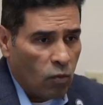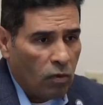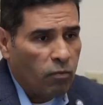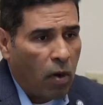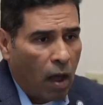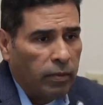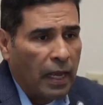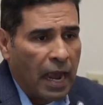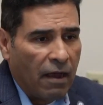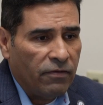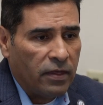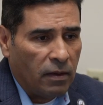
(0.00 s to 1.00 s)
We'll probably probably
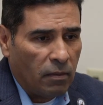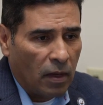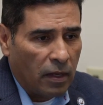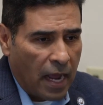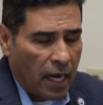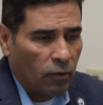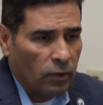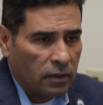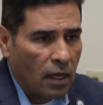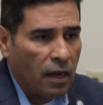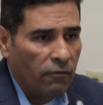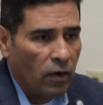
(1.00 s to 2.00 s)
have the, an accurate
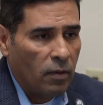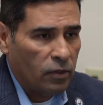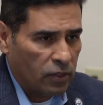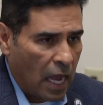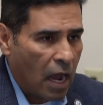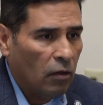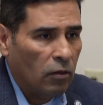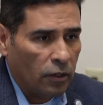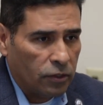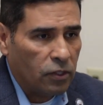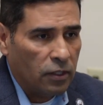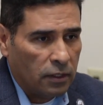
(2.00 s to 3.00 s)
time frame as to how long
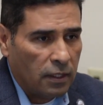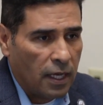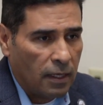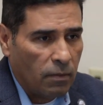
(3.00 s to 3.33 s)
it's going to take,